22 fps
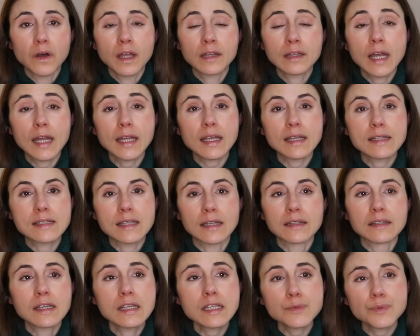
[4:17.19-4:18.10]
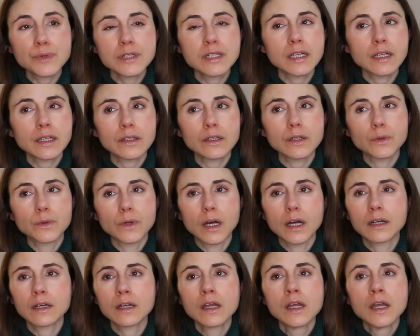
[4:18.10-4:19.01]
And like I said, this particular
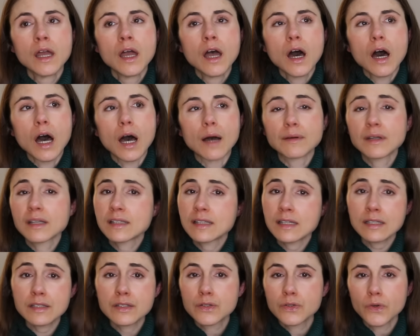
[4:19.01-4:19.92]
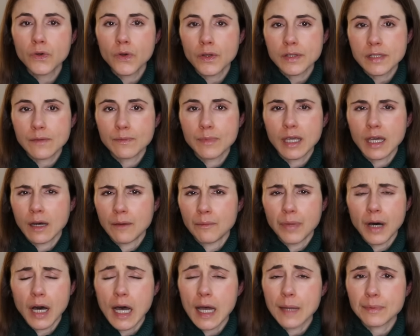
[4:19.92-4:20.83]
one, because um, these tools have become
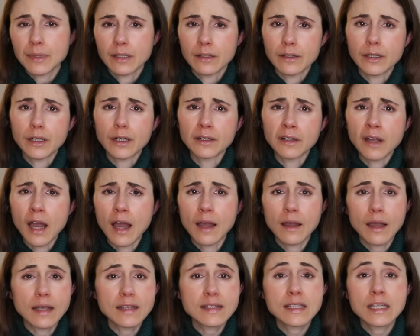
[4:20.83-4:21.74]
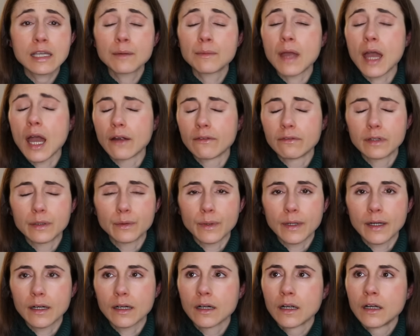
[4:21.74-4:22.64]
popular, I, I see them
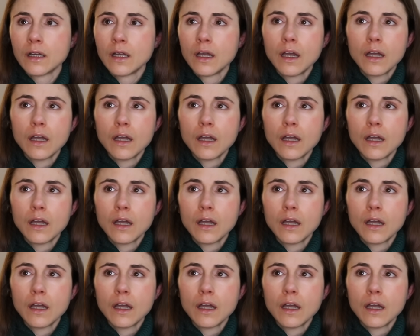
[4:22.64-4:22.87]
everywhere.